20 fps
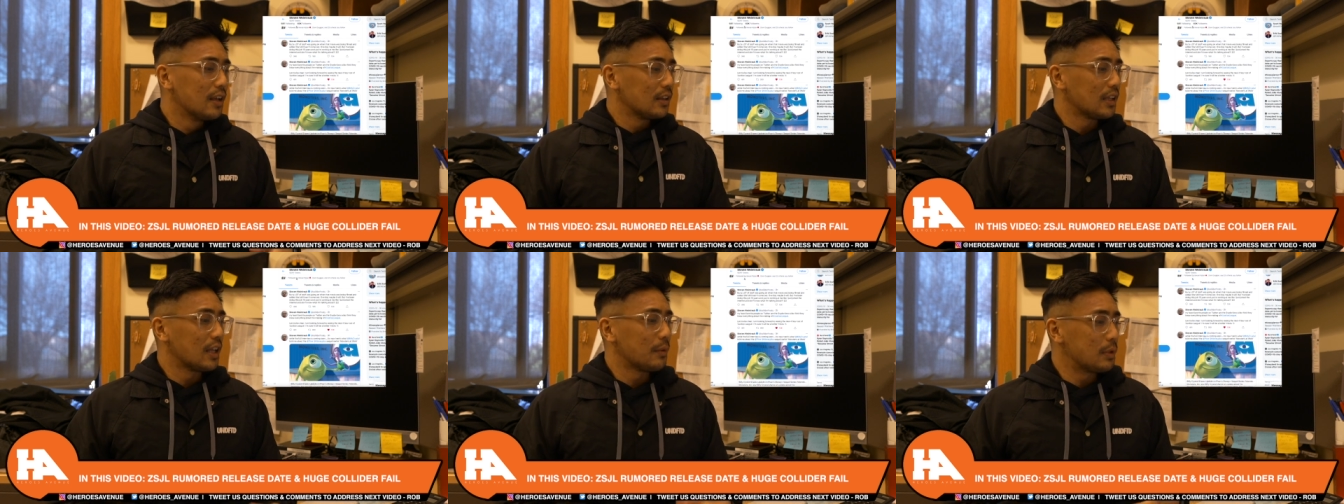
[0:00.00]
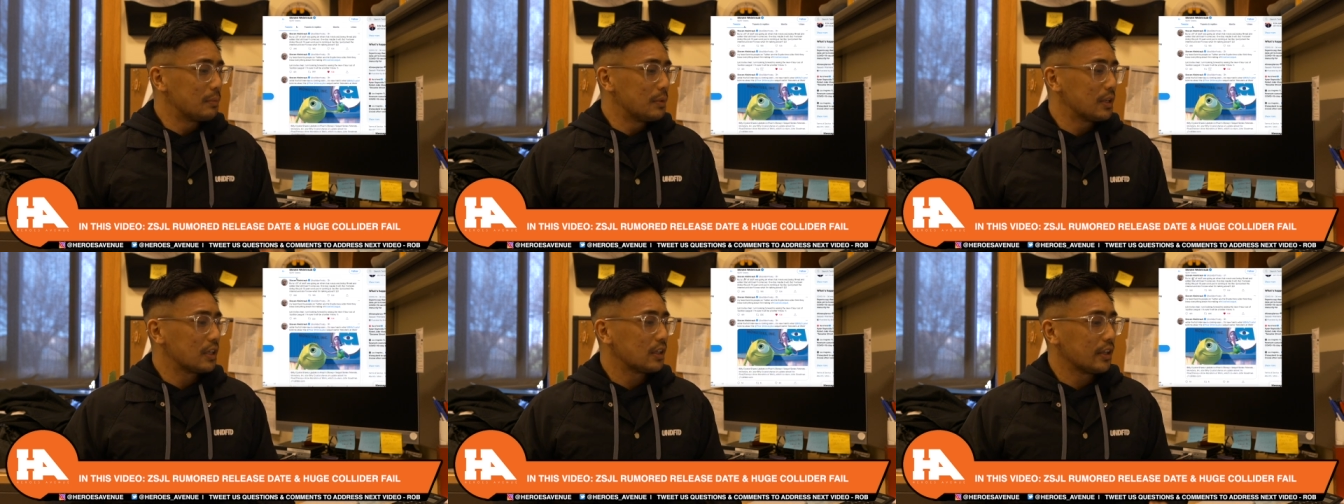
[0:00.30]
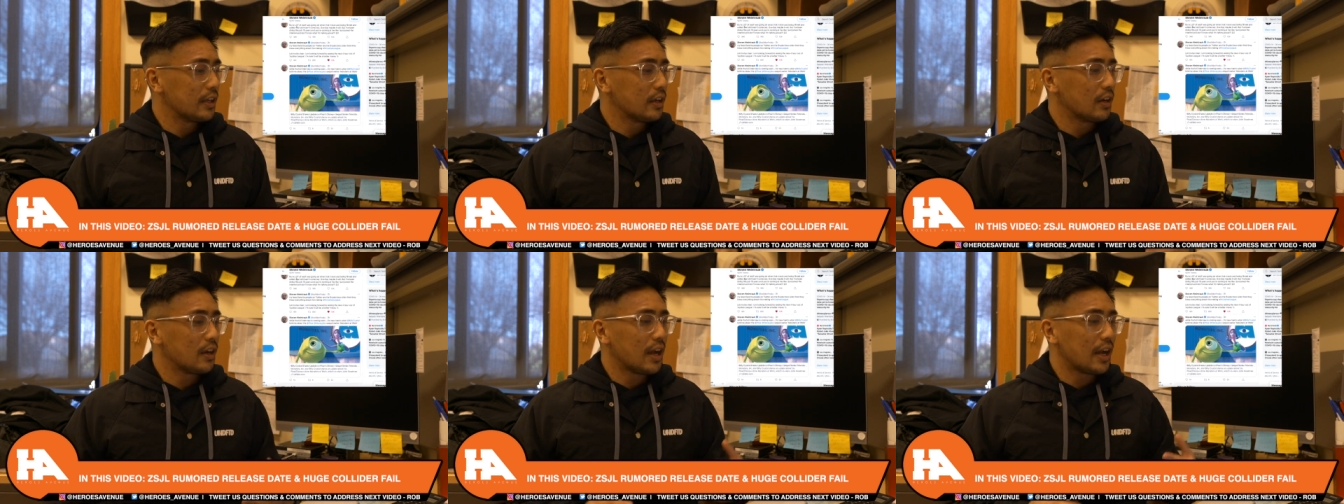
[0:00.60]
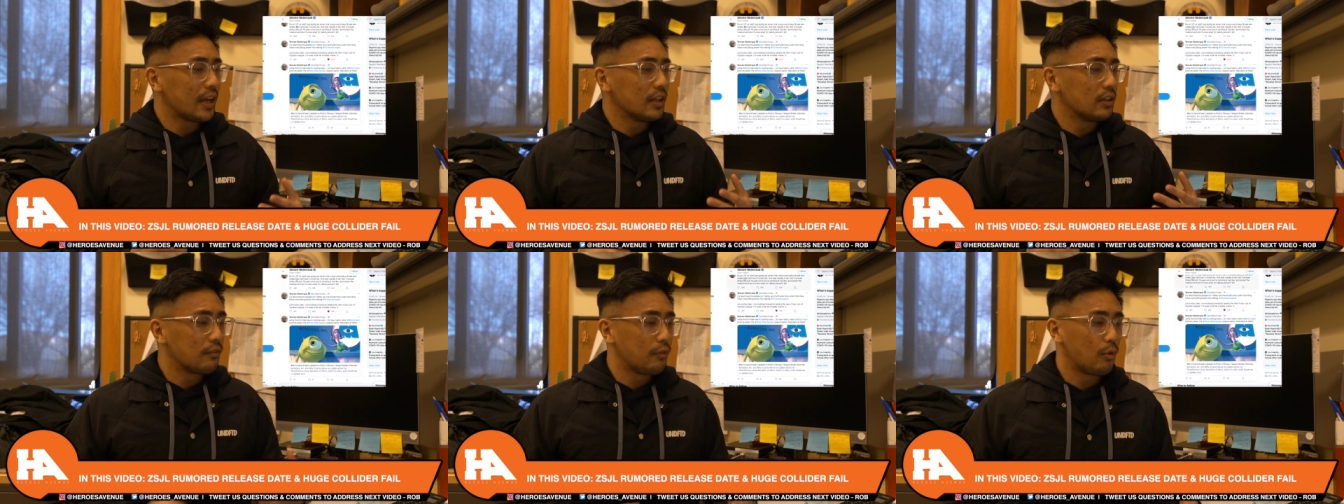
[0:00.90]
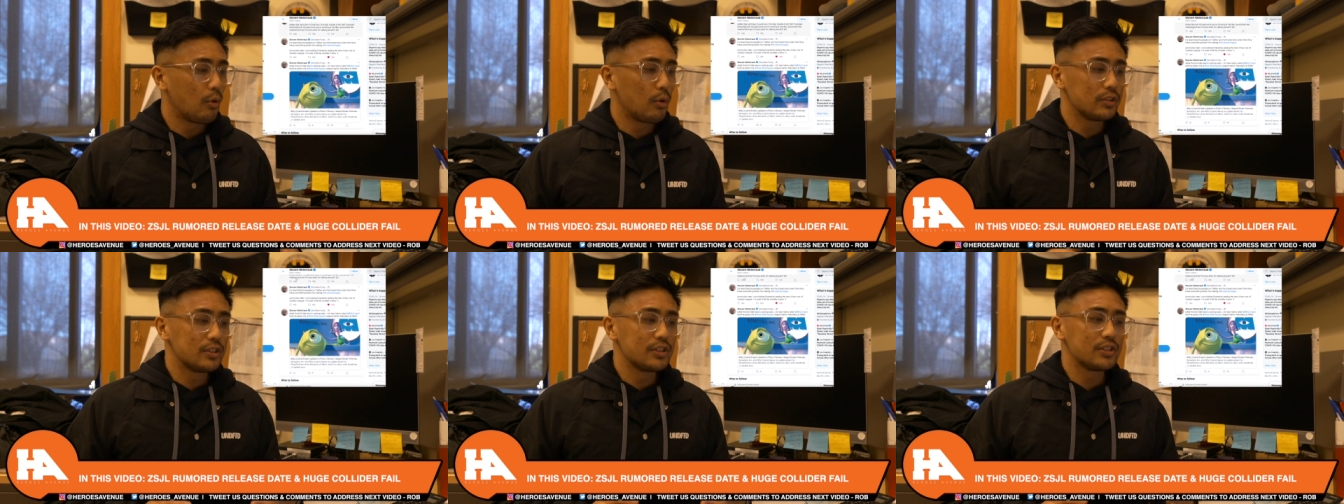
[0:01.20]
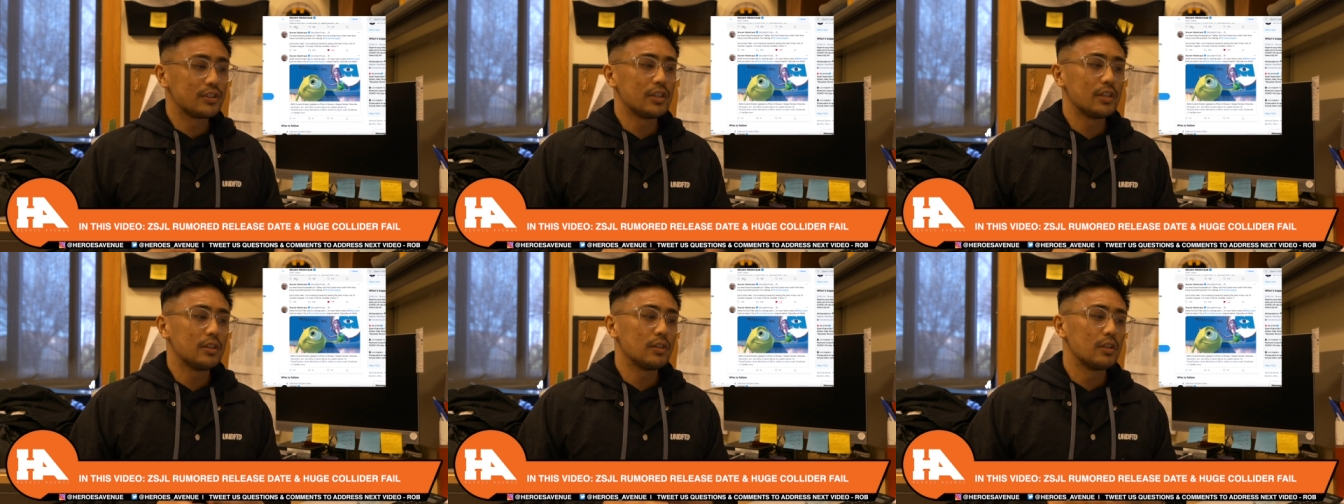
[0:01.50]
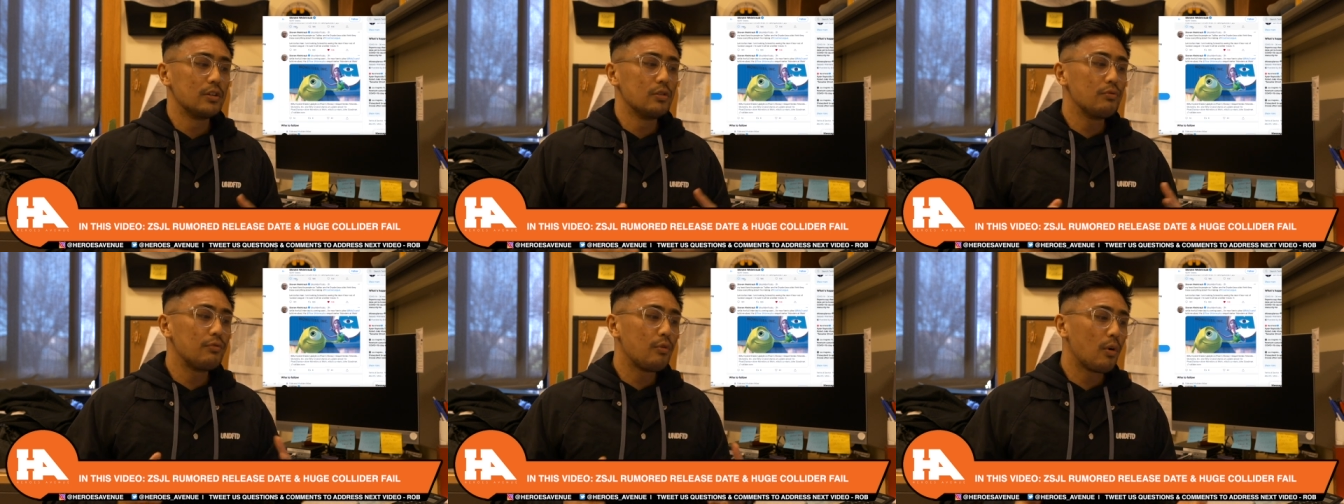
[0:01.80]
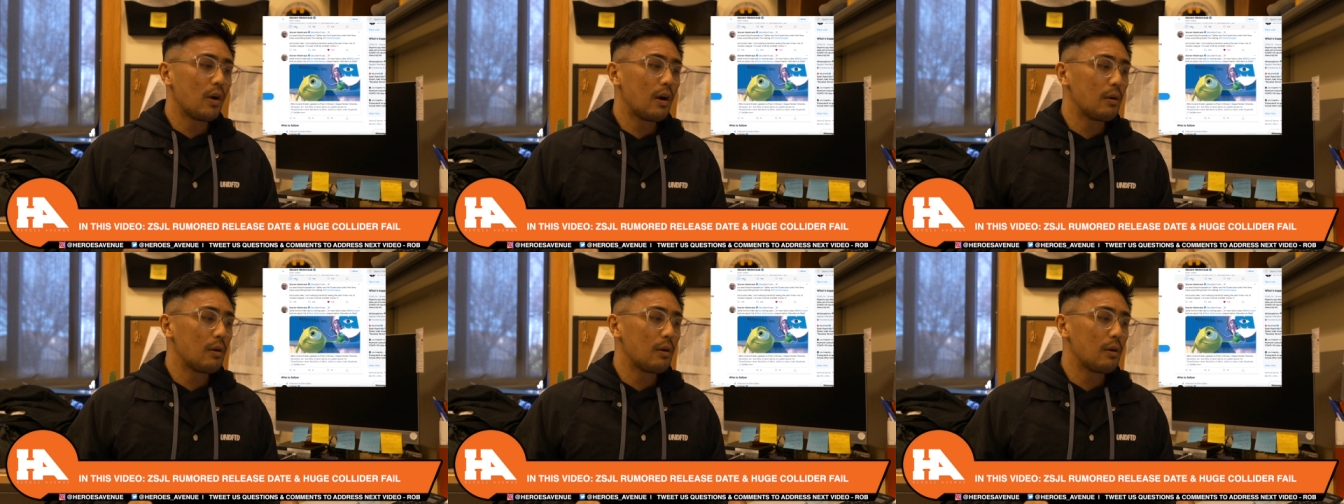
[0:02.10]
Let me be clear, I look forward to seeing the new four